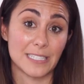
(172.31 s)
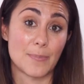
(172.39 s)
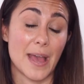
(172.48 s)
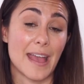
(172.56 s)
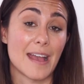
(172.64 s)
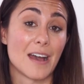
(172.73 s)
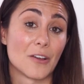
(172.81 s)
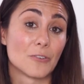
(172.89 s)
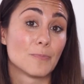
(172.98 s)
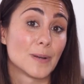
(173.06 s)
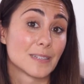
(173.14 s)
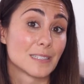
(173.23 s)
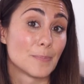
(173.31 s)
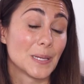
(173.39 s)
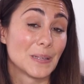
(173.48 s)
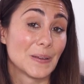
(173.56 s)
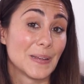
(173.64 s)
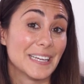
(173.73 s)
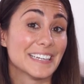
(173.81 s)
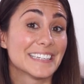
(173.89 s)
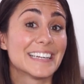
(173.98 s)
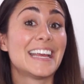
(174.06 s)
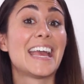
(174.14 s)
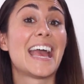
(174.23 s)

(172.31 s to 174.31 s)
to pay $100 a pillow here